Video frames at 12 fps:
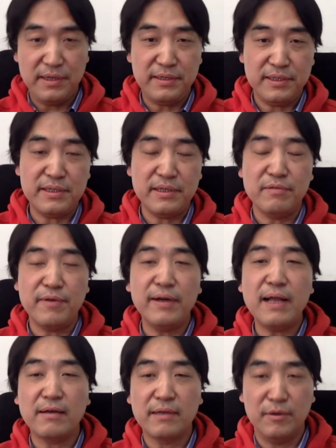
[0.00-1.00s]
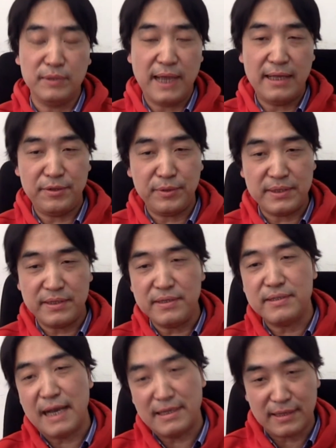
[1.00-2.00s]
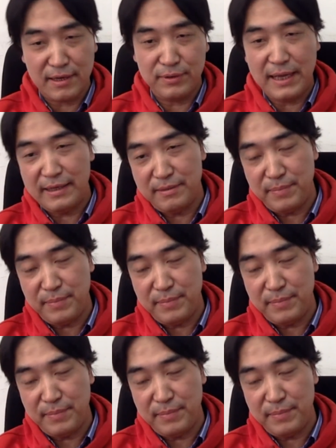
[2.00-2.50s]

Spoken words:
It's in Verilog code, and you can synthesize the code and